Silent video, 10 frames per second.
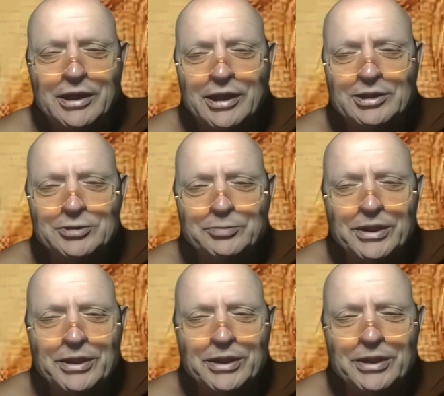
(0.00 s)

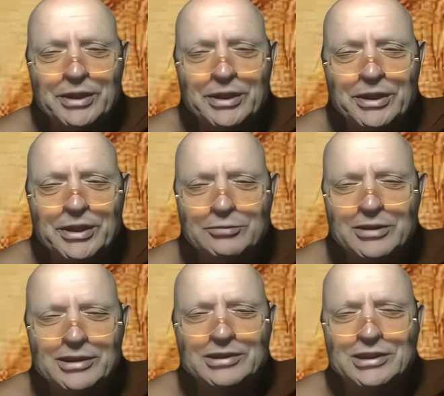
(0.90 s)
expressions of
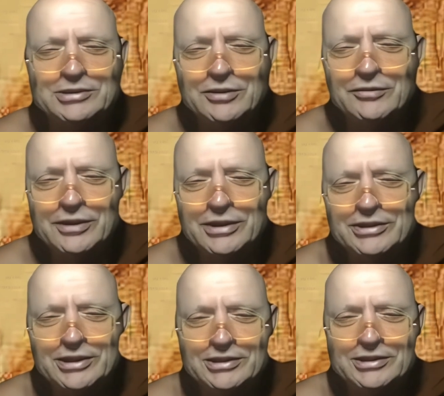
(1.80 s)
humility because often
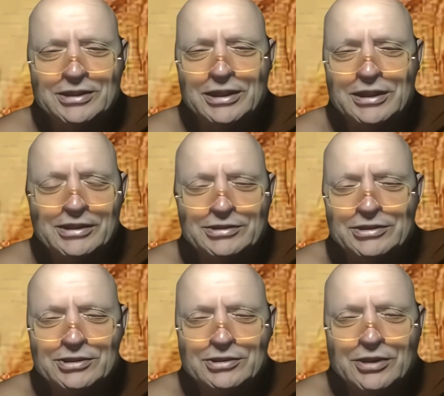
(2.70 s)
there's this there's
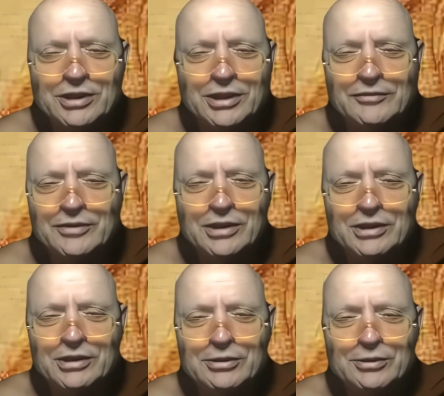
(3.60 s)
this still kind of
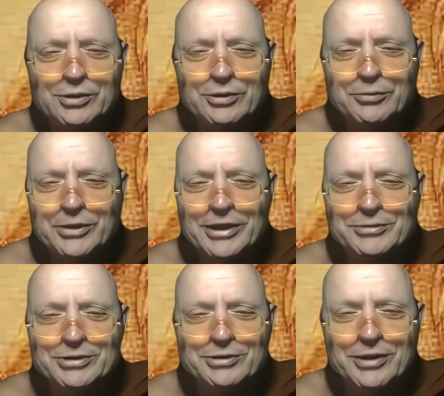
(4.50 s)
look at me i'm
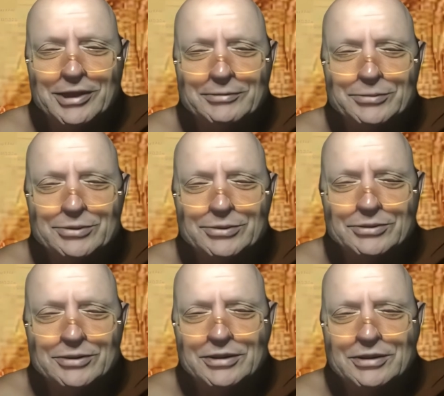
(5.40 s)
so humble
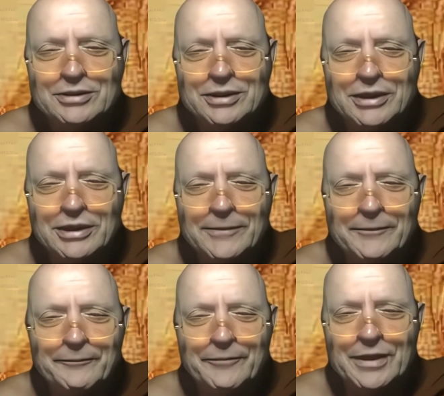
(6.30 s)

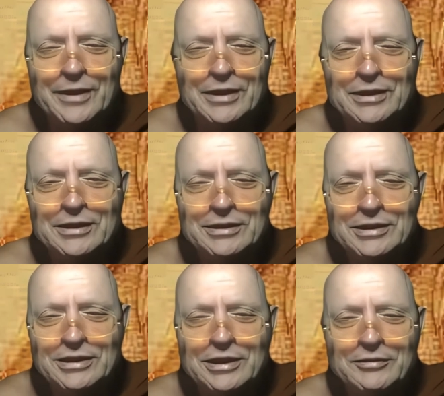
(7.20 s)
um,
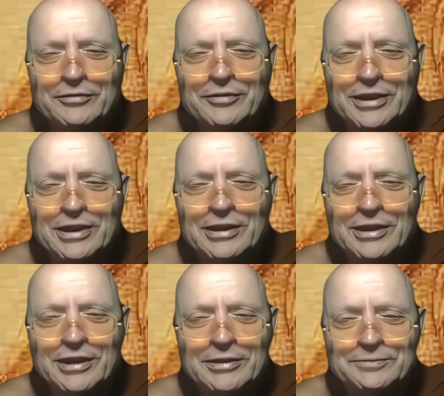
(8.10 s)
kind of feeling
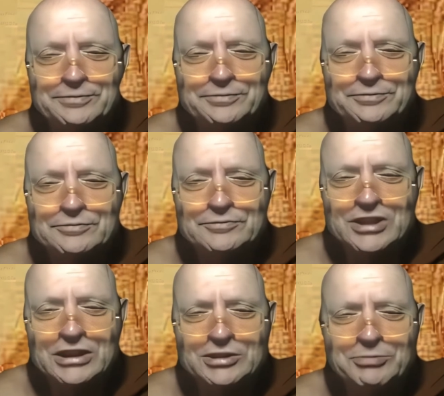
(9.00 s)
there
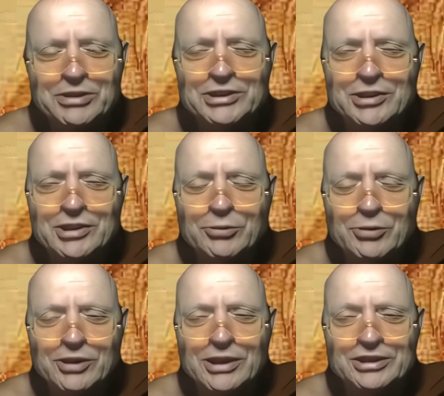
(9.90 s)
especially in the more
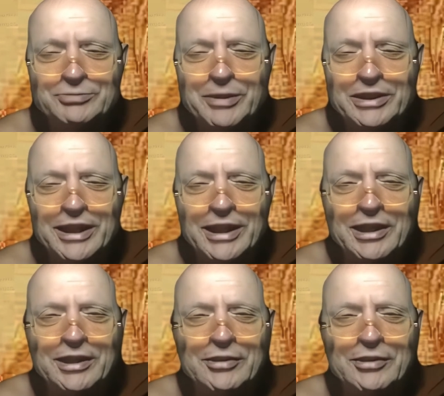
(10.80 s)
kind of
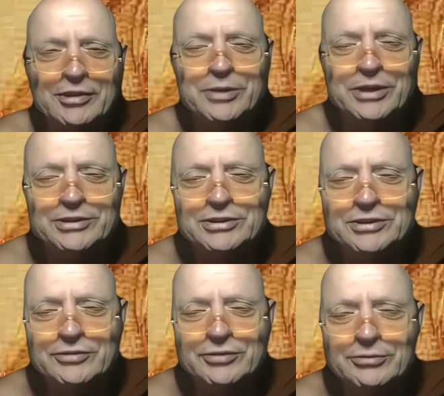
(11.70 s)
spectacular
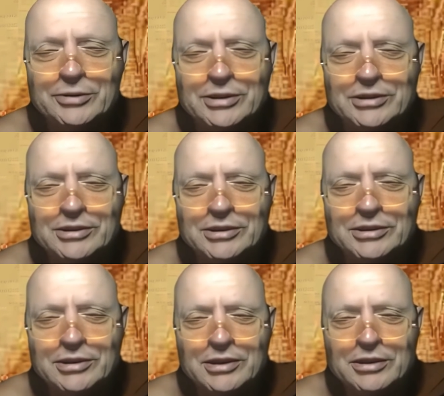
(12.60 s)
expressions of humility
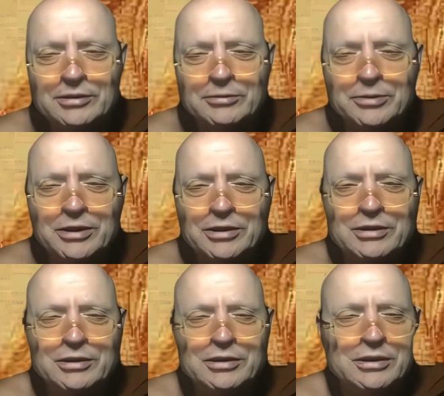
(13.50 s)
but
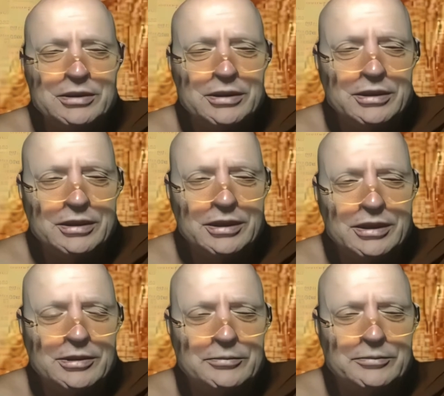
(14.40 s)

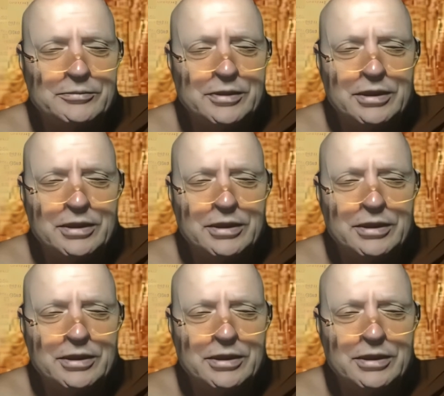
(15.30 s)
um,